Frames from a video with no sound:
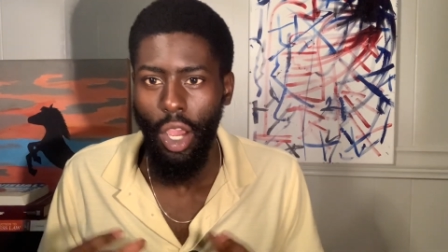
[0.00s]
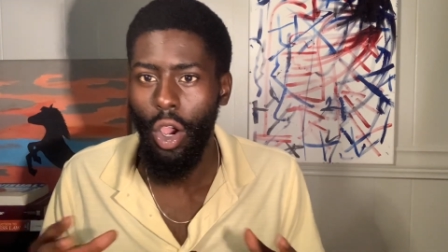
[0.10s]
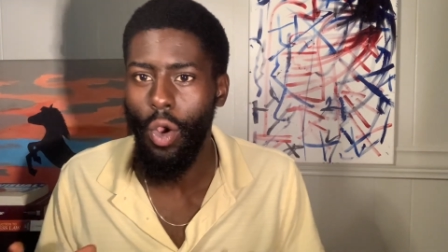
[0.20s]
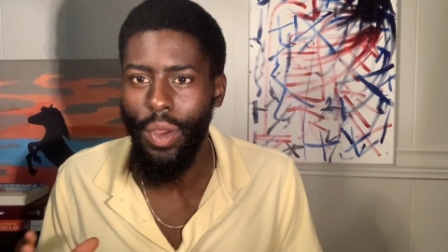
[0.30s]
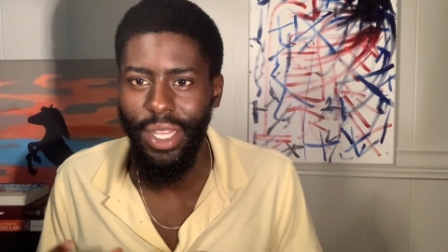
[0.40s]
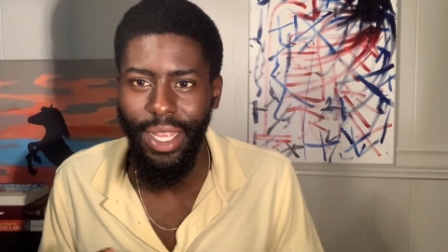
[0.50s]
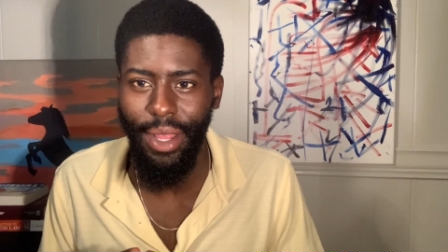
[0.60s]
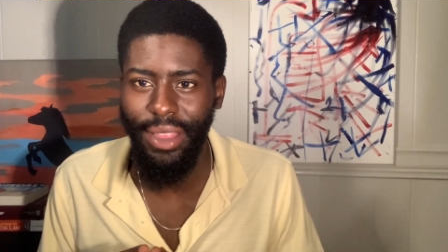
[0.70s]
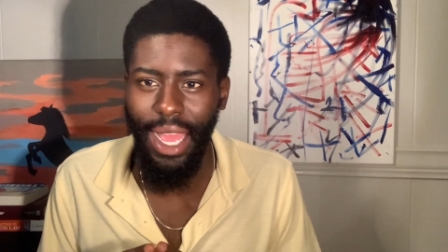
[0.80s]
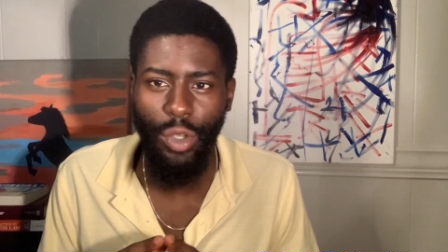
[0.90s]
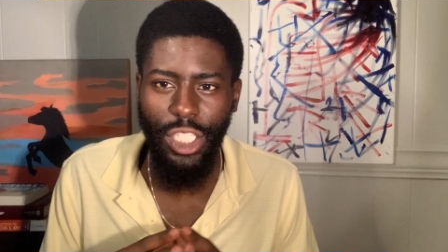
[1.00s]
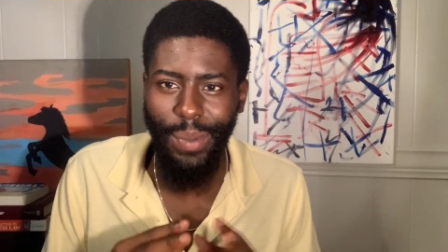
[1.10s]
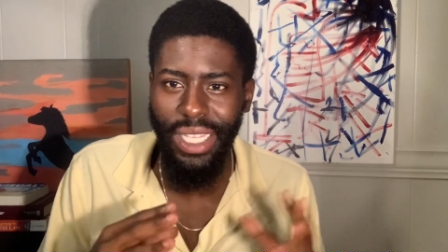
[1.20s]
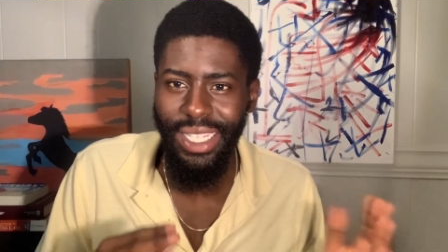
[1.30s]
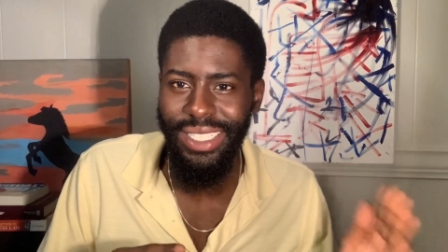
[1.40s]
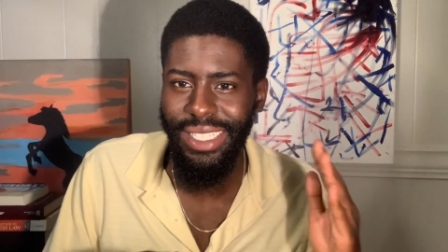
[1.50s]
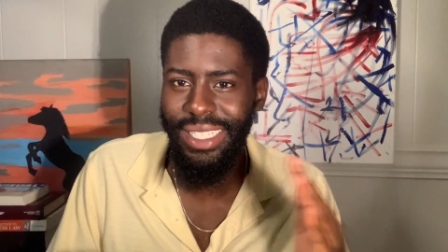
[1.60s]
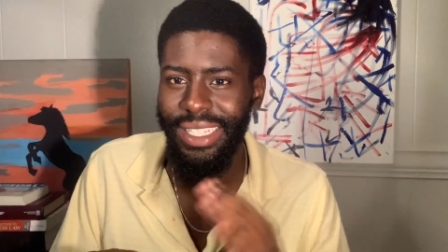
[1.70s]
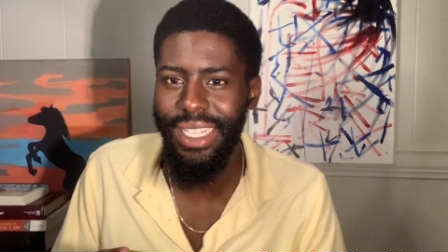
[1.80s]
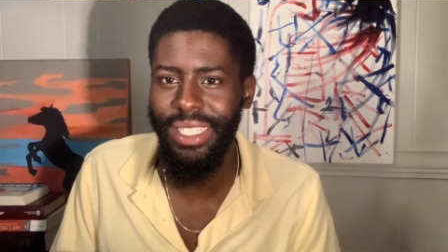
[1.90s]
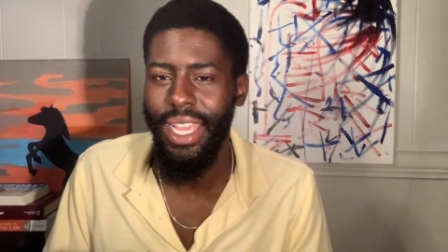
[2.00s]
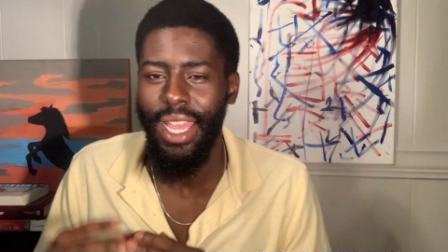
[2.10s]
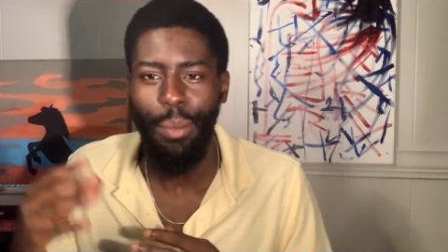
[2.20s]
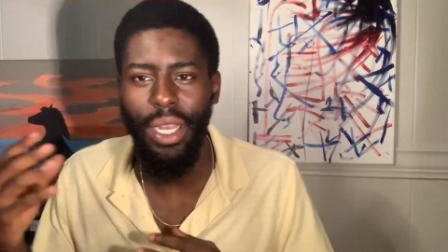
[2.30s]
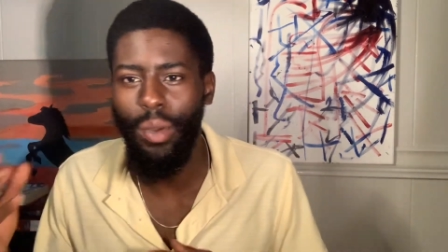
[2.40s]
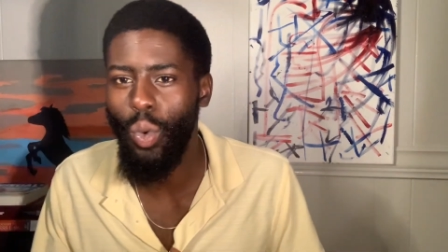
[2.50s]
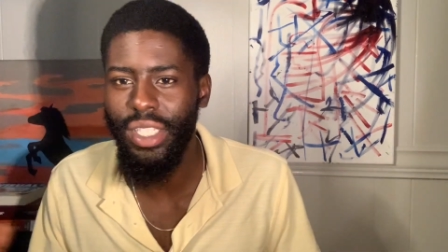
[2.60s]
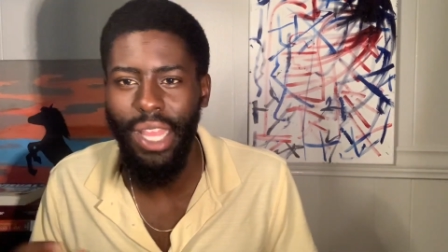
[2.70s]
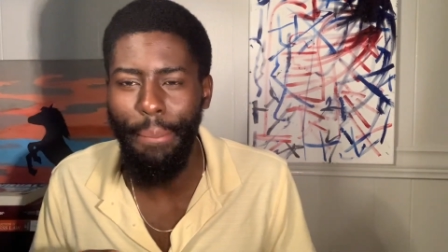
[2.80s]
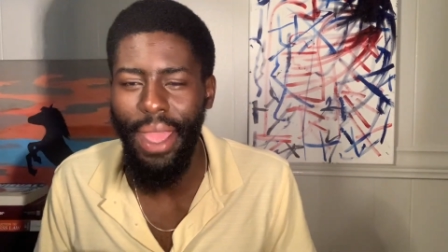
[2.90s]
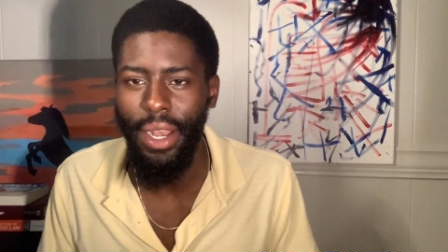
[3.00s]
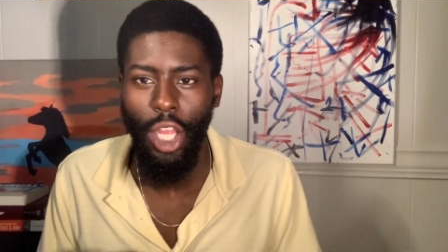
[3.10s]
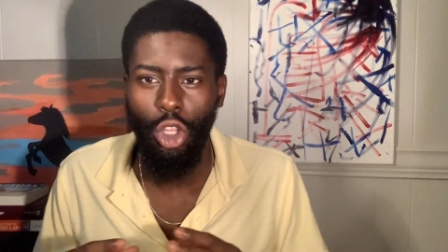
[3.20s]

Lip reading: Oh, I was expecting this, and this, but it wasn't that bad.